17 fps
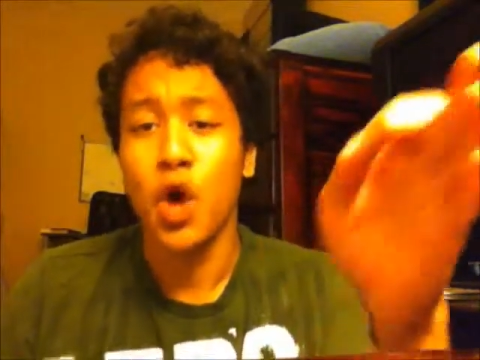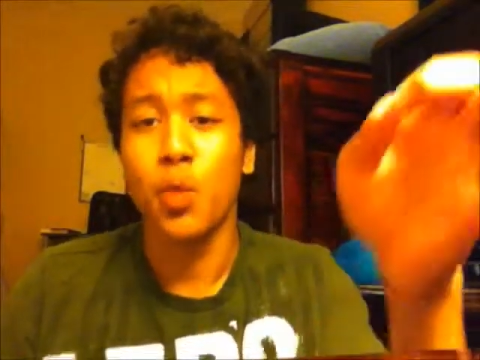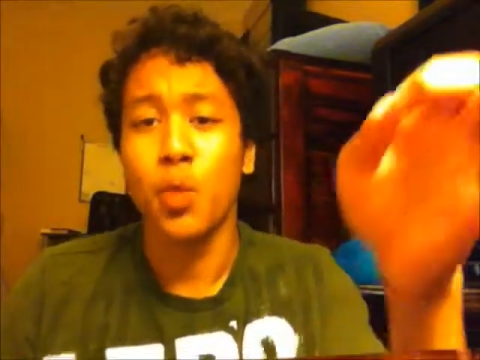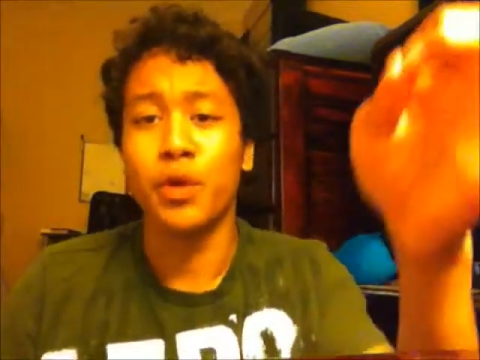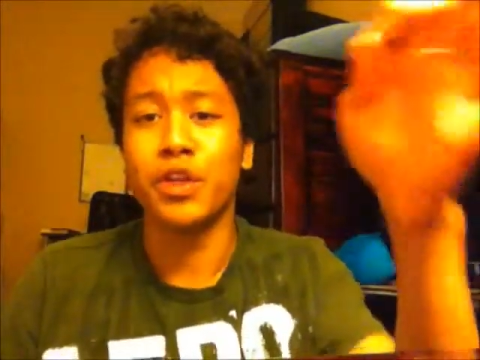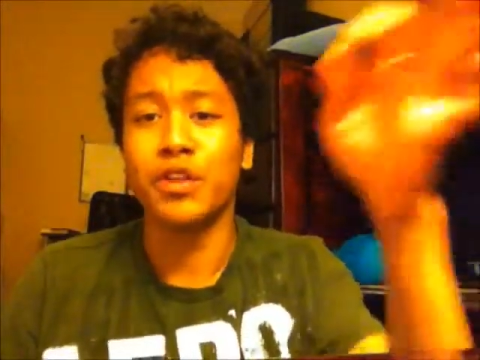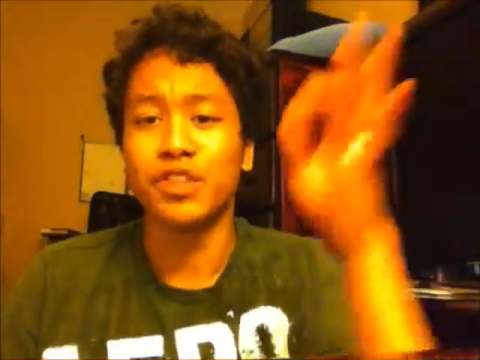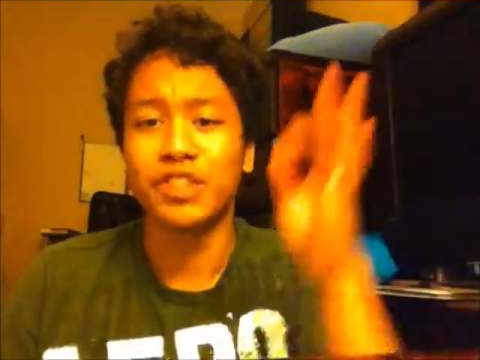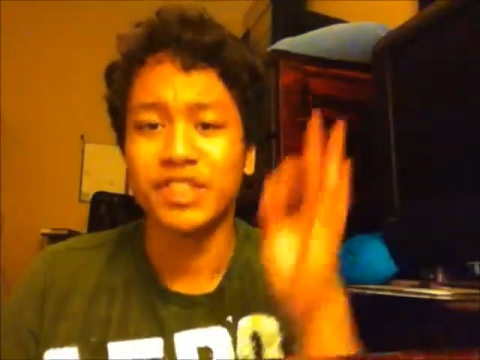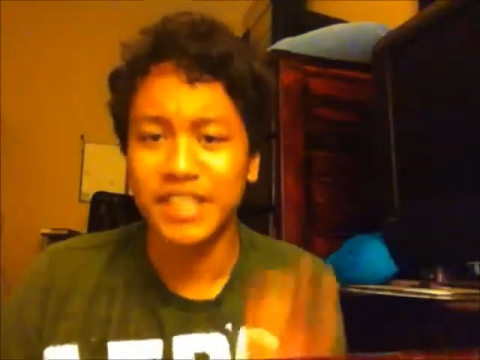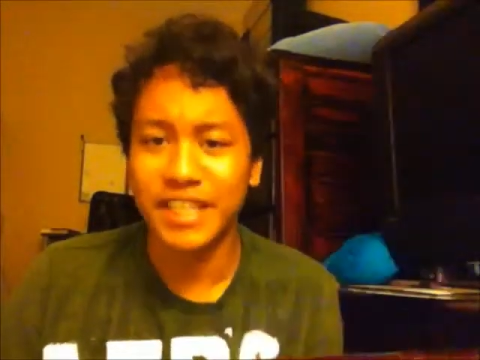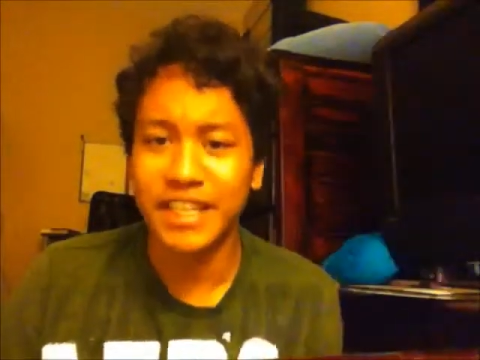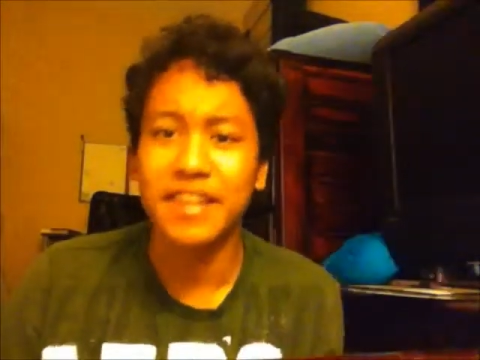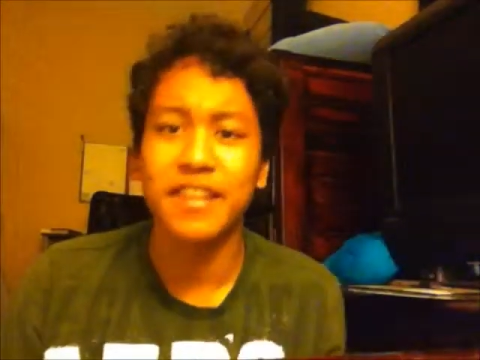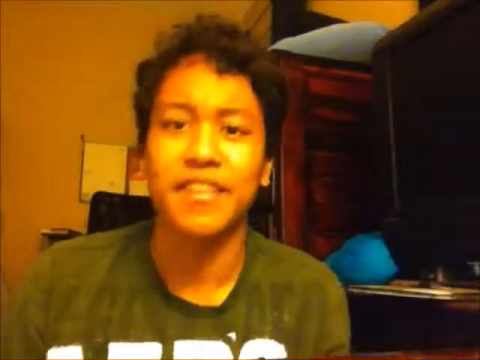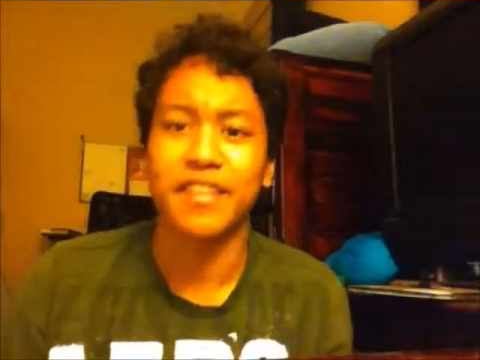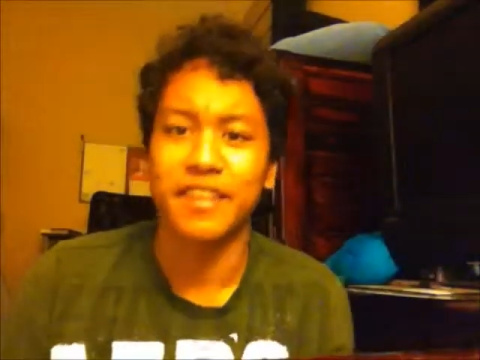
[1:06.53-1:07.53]
When you're
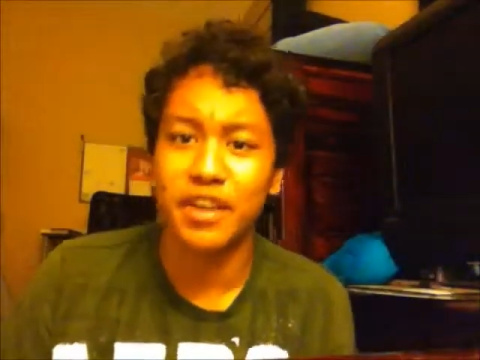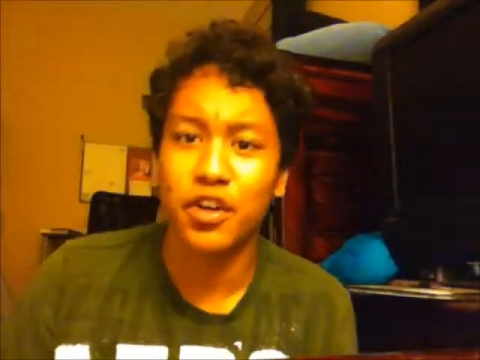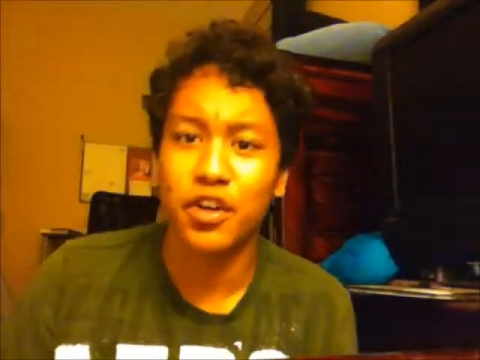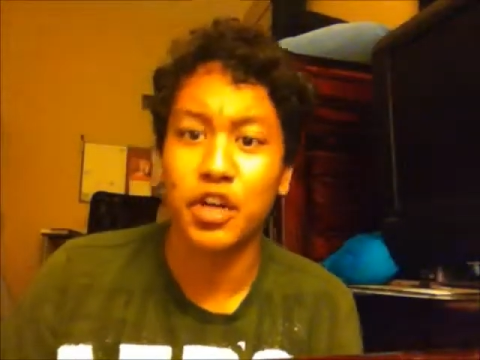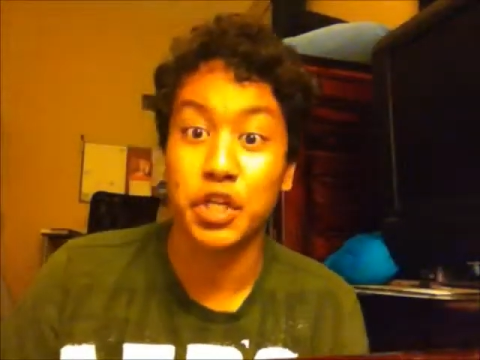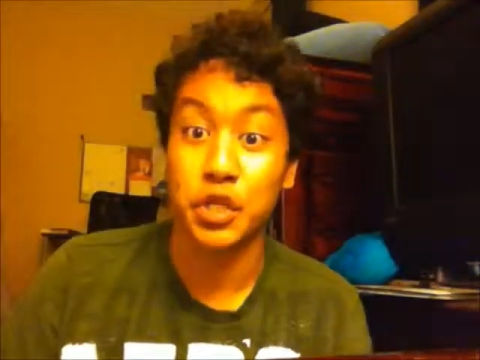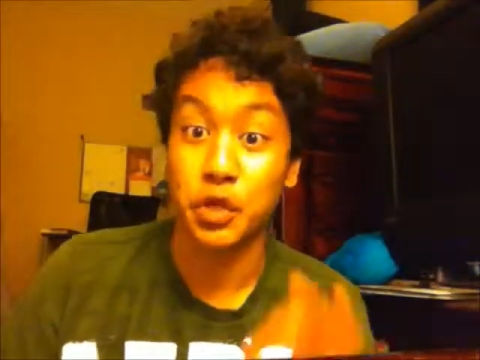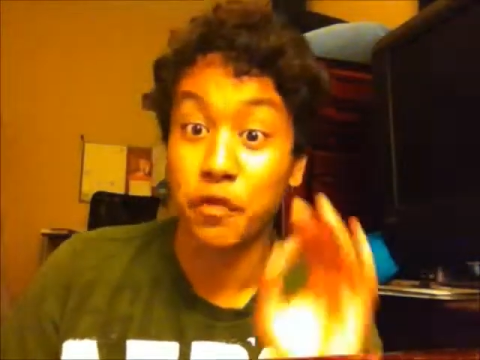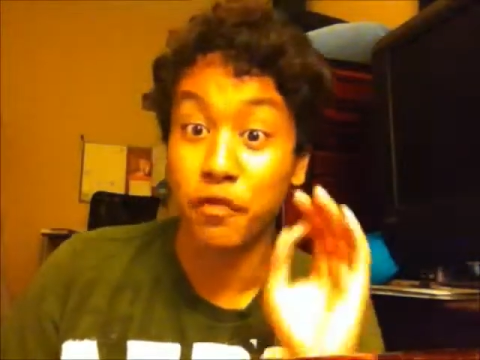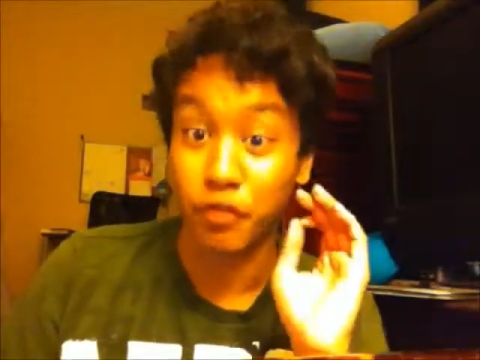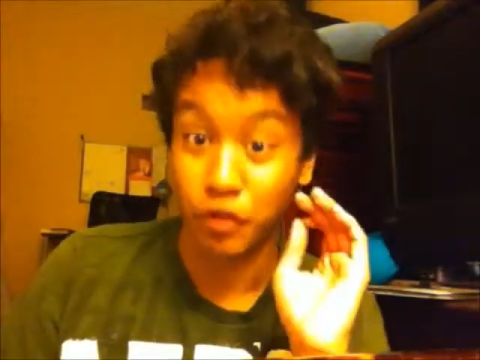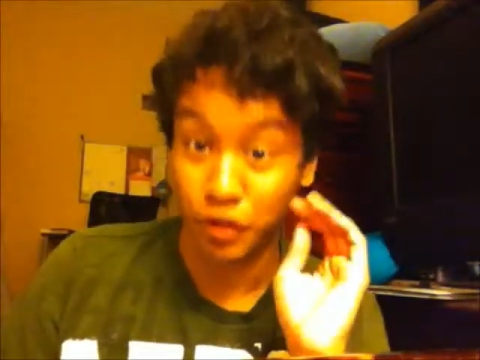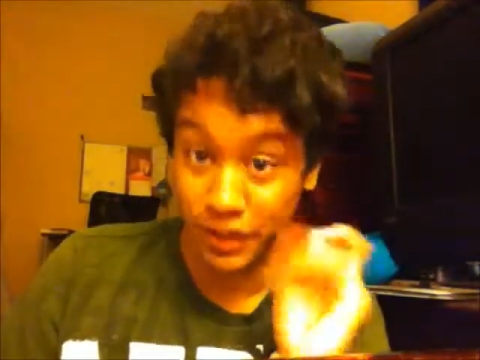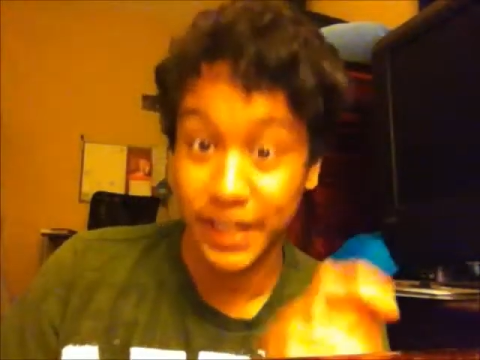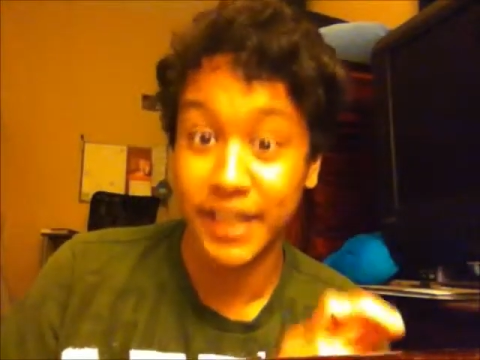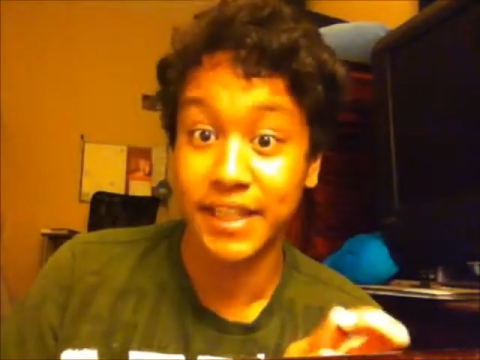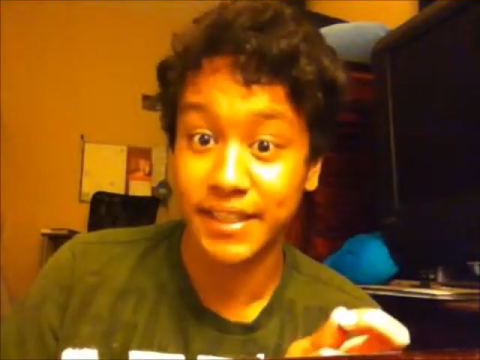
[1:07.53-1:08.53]
sitting in a theater and you
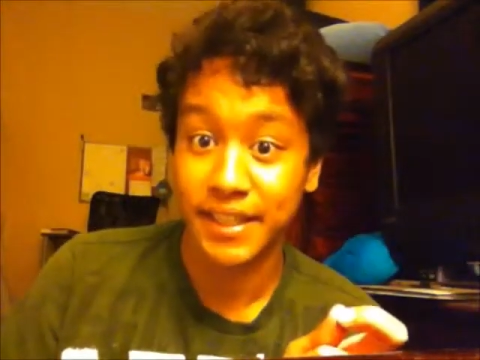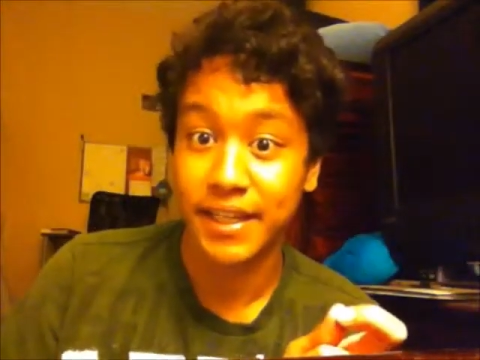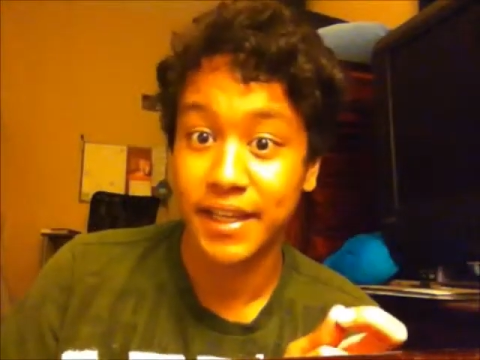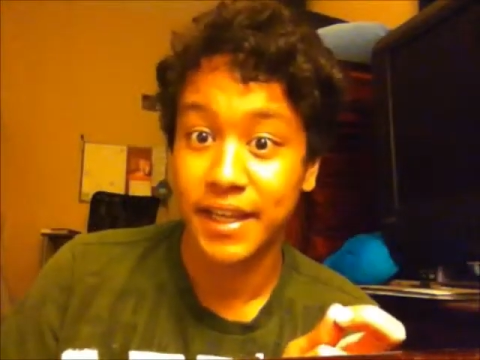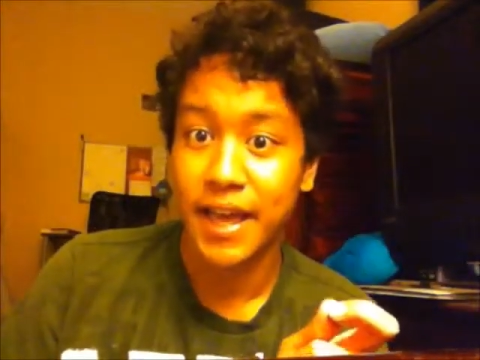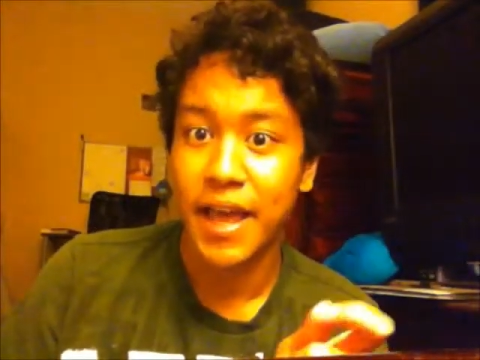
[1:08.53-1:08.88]
forget